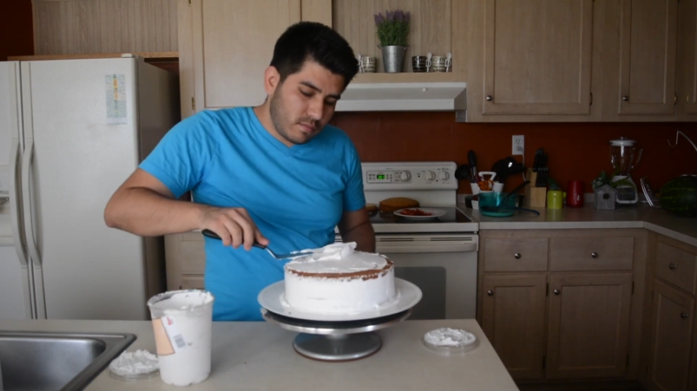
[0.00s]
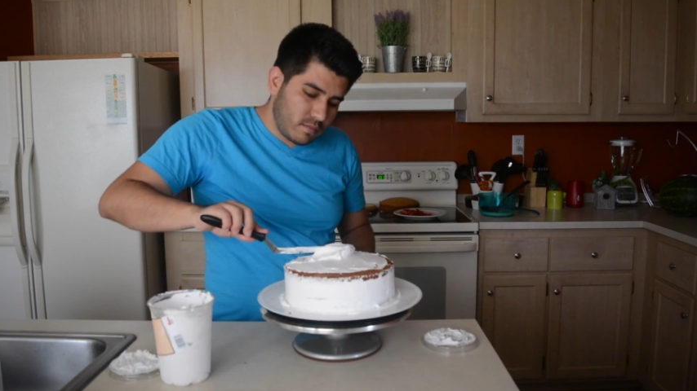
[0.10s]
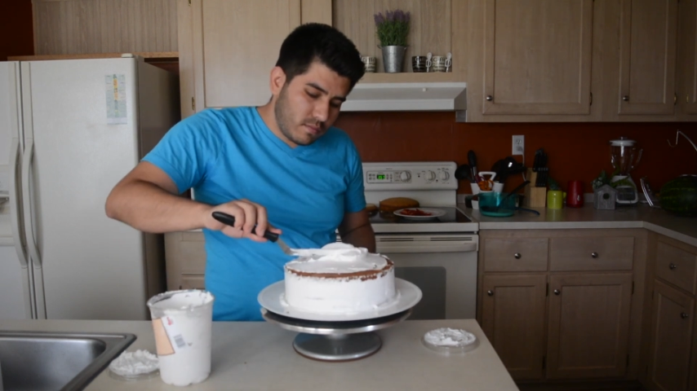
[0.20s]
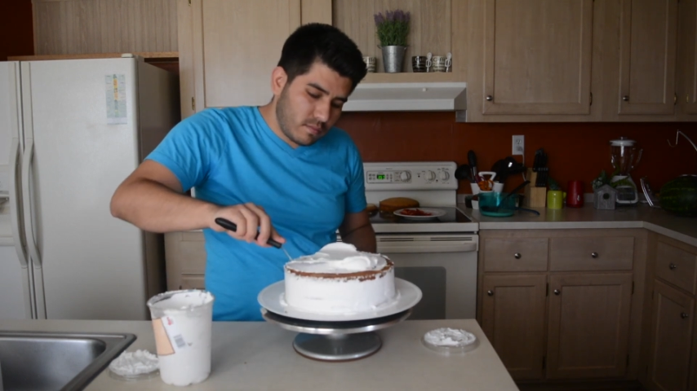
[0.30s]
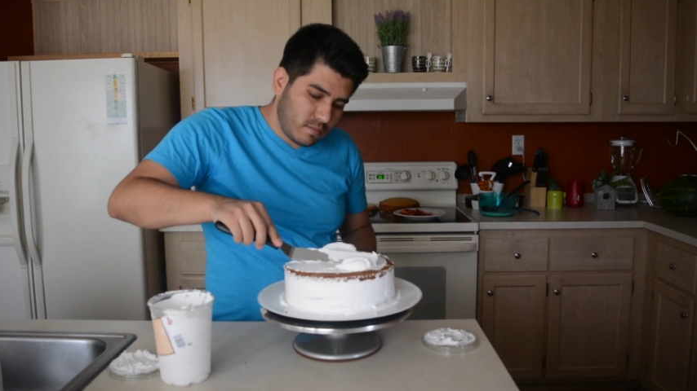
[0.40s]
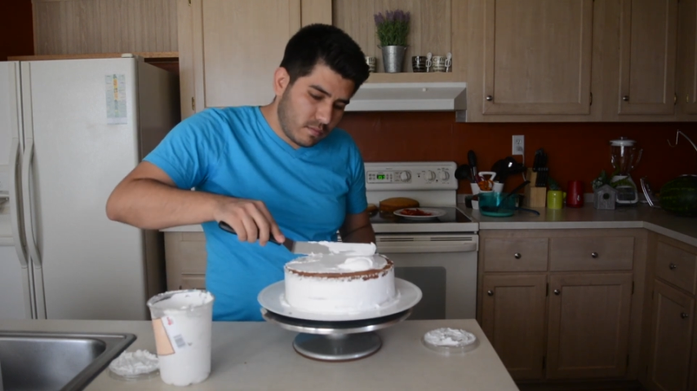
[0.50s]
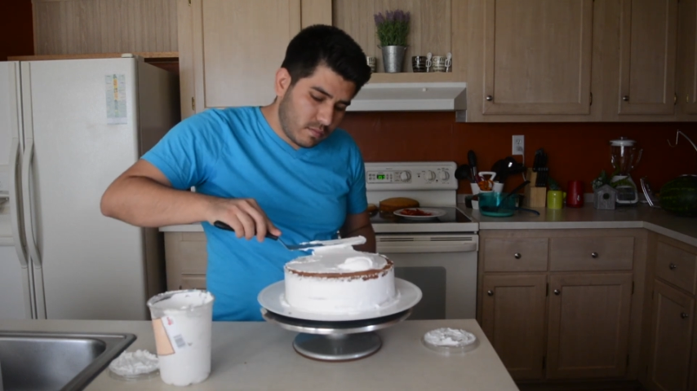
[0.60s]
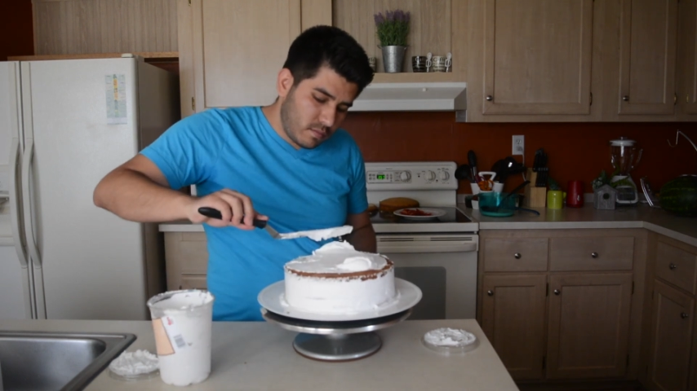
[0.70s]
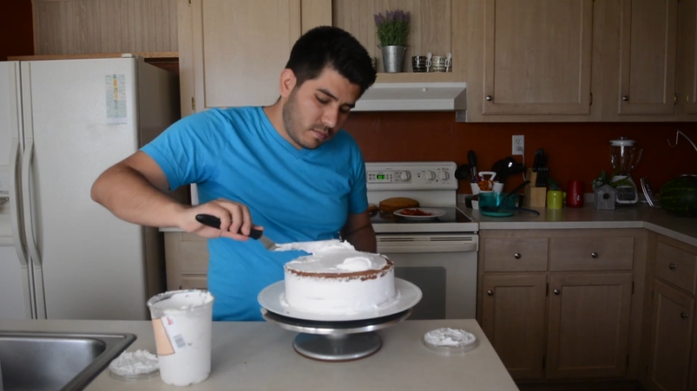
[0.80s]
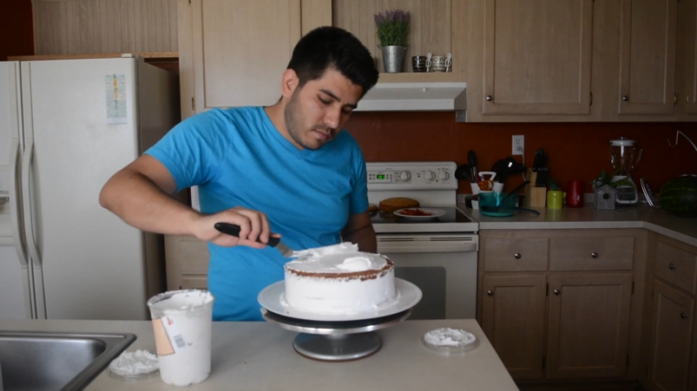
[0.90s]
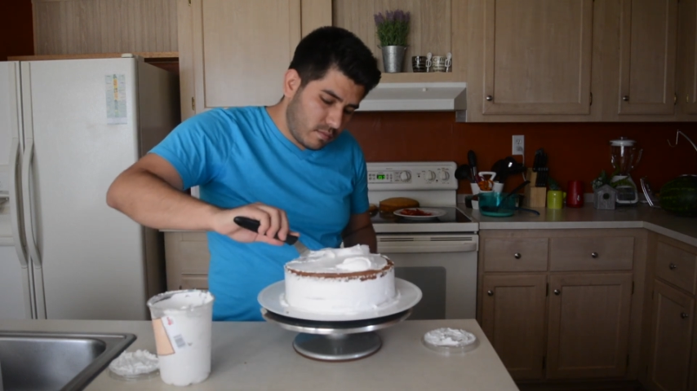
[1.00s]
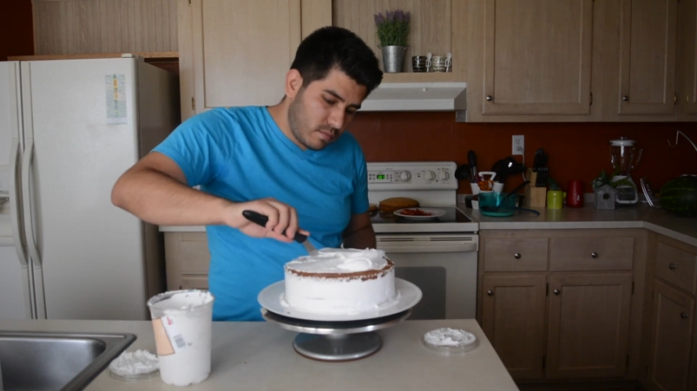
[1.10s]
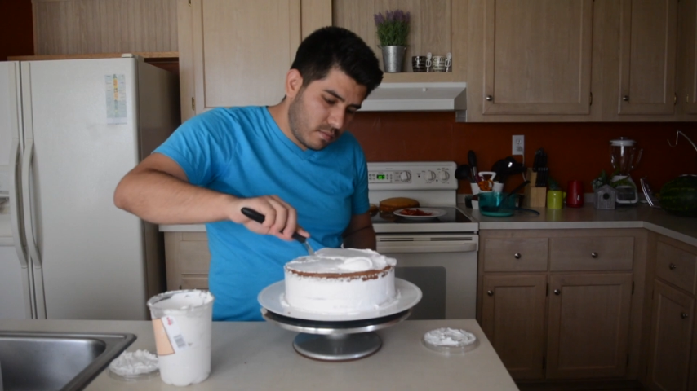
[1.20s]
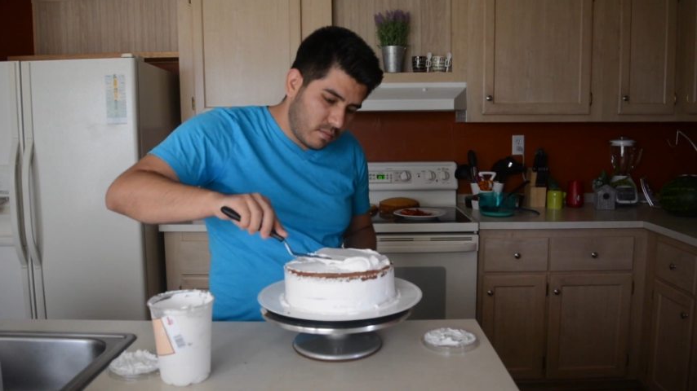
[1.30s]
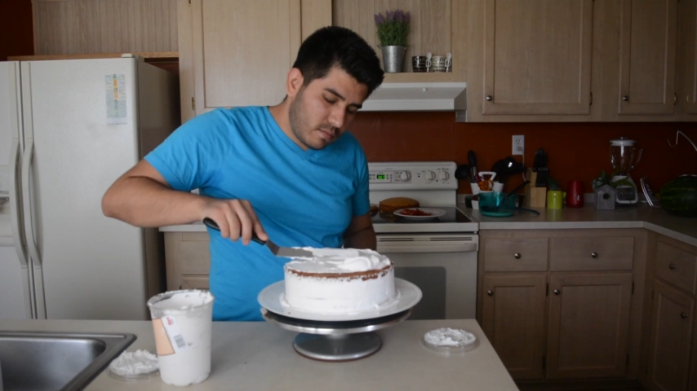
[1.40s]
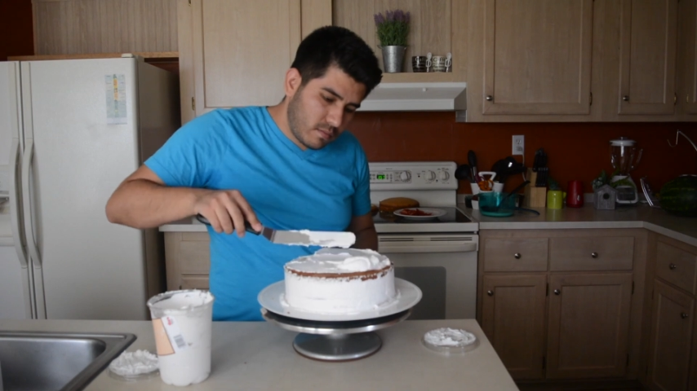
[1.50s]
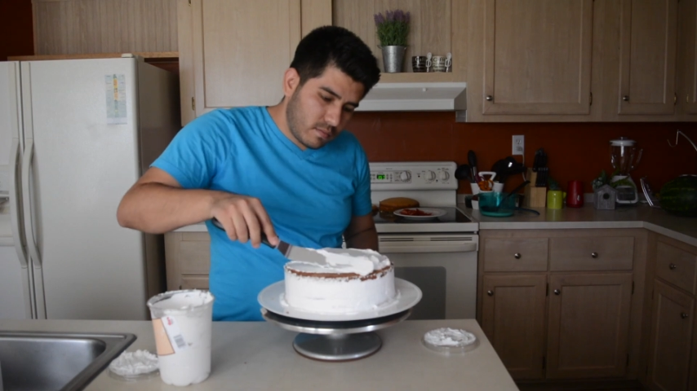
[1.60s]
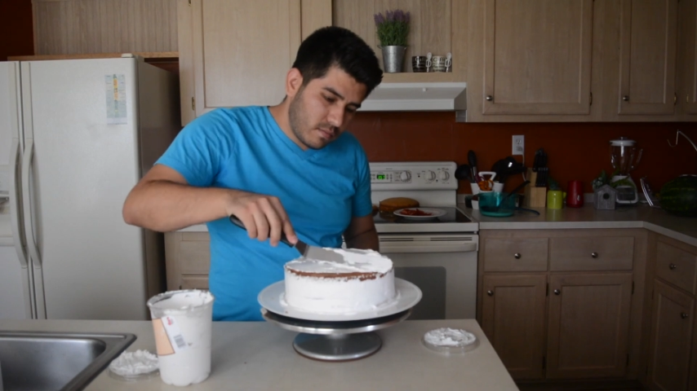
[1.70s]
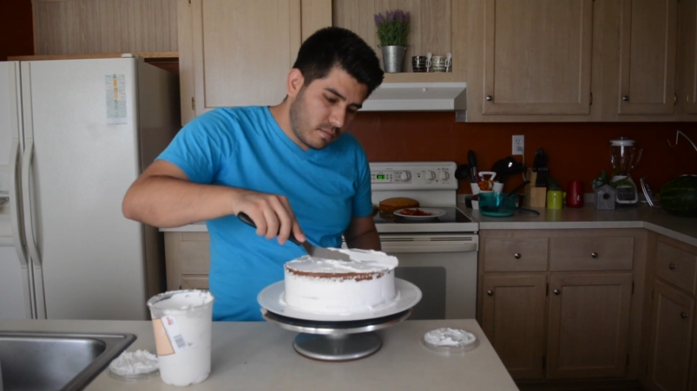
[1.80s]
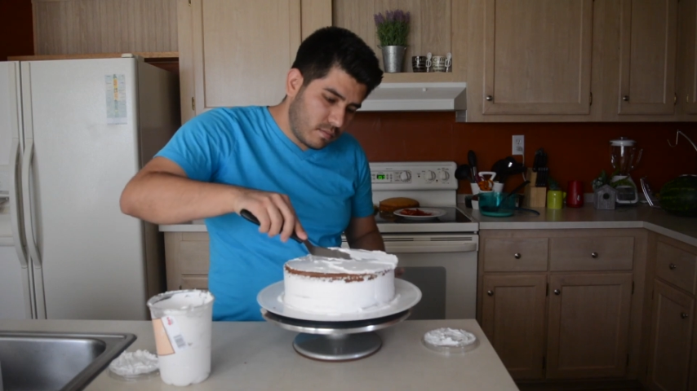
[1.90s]

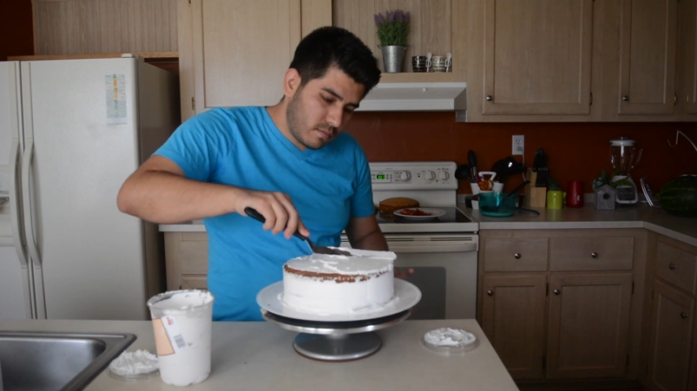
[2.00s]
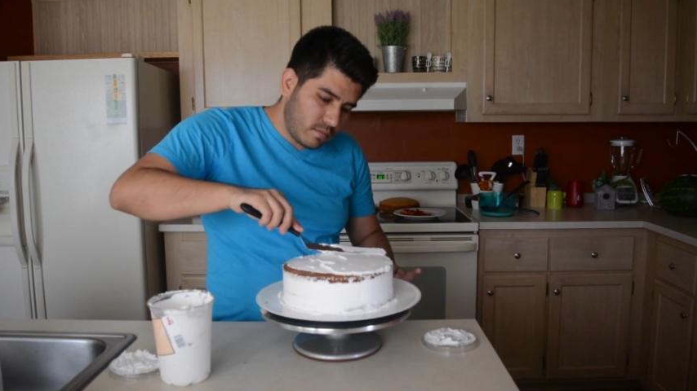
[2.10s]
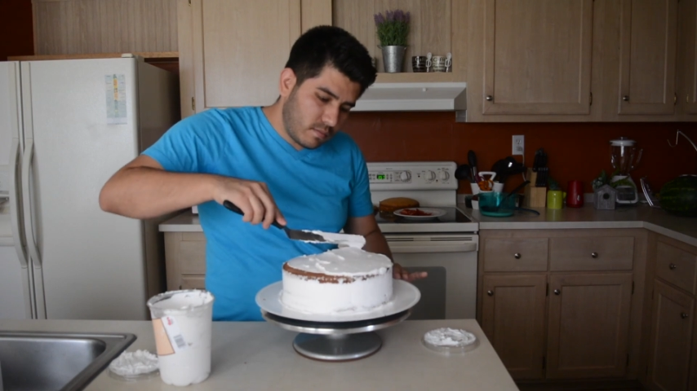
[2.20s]
(no one is talking)